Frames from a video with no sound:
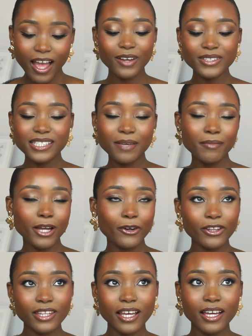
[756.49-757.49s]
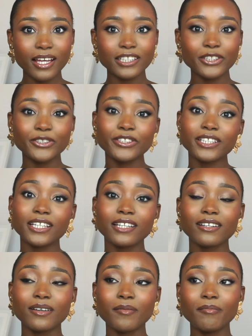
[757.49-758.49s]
I would say my other new year